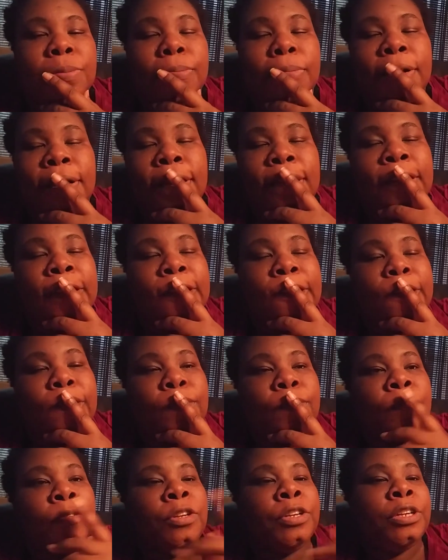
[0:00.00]
my
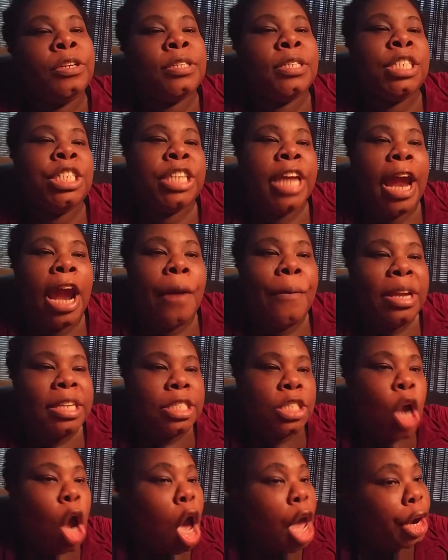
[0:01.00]
um
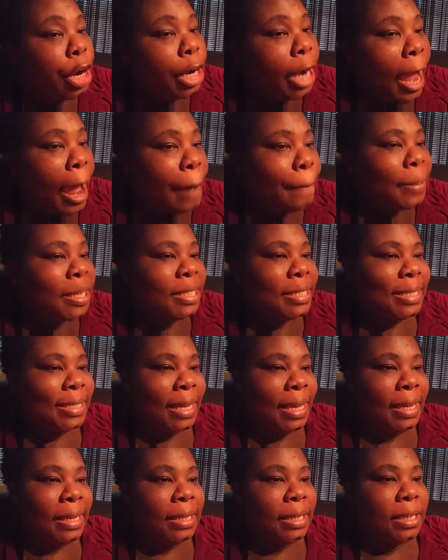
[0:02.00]
Sherry's daughter got me
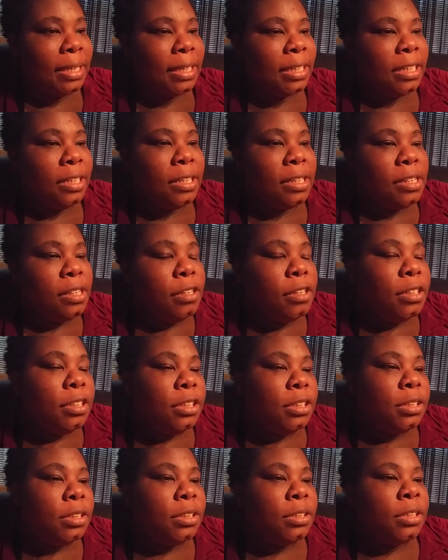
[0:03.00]
sick
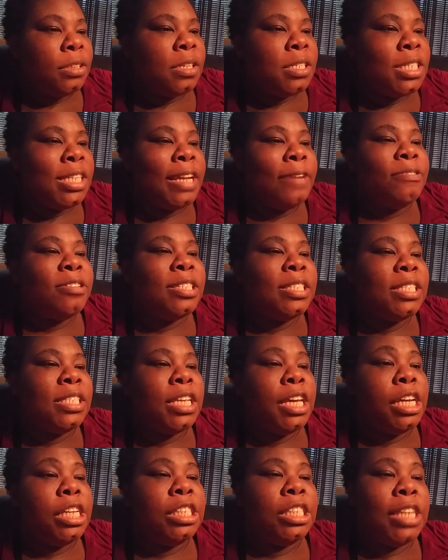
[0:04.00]
she was
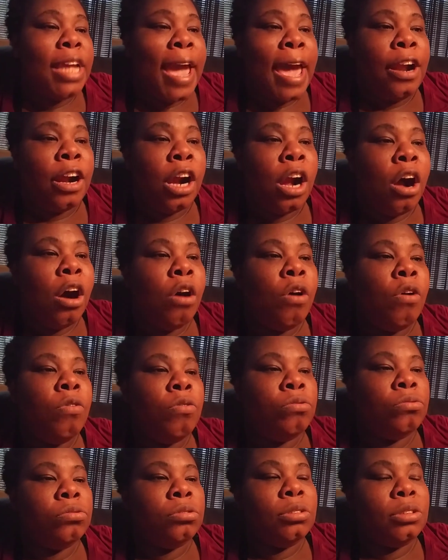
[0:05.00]
sick. She had a
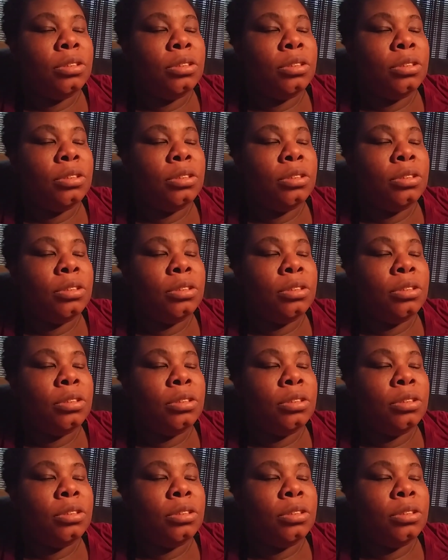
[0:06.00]
cold.